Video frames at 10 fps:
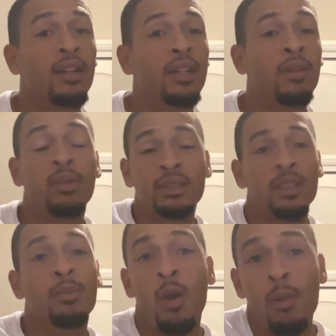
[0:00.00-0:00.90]
it wasn't
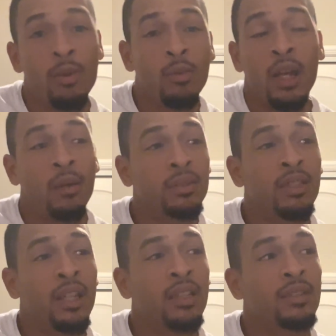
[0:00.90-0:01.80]
a moment where I was
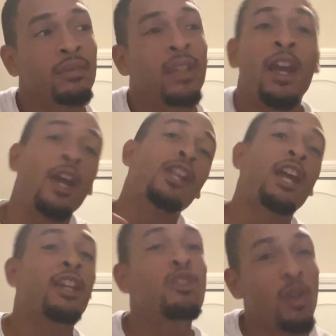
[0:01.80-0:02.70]
like, yeah,
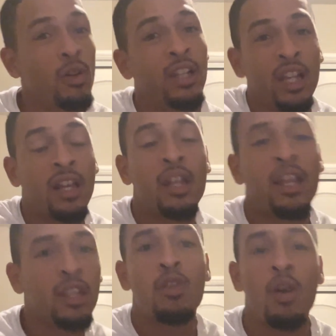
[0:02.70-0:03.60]
like, you know what, yeah,
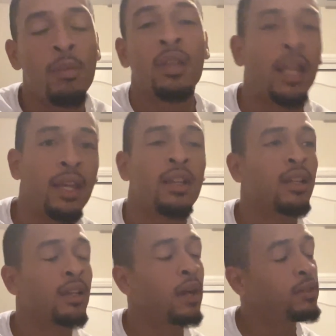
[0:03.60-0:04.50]
like, you owe me, like,
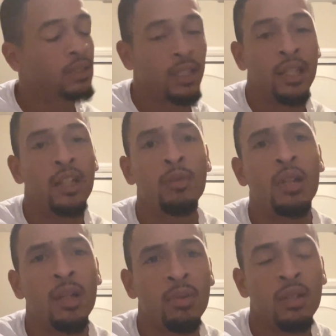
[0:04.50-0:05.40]
I was kind of like, yeah, no
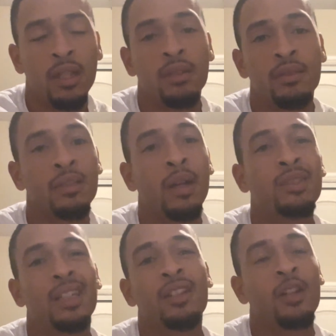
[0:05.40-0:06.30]
problem, bro. Like,
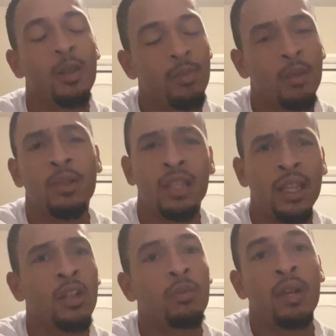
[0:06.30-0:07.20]
I didn't call him, but I was like,
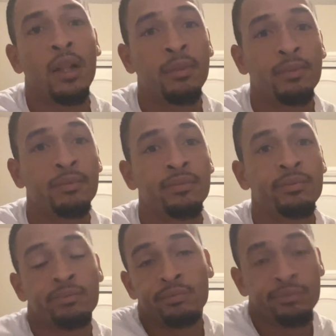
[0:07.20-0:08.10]
yeah, no problem.
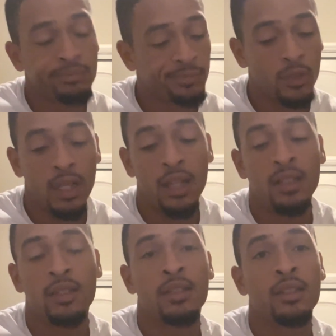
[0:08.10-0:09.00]
You got it.
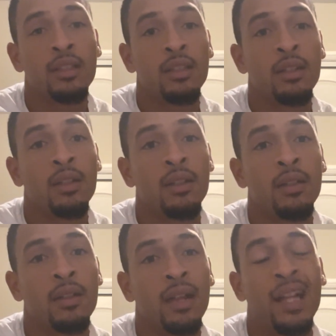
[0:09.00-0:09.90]

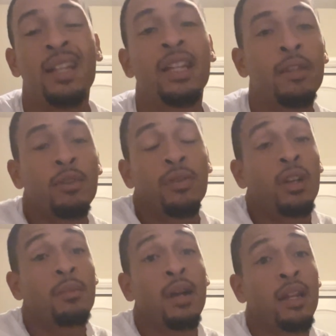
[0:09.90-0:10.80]
I didn't give a fuck
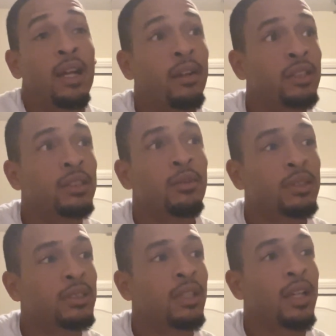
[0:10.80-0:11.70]
about it because it
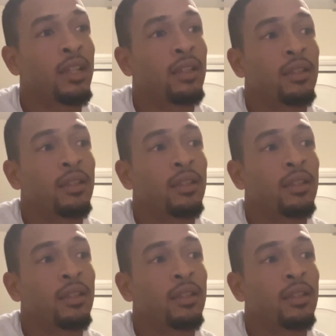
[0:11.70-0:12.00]
wasn't like,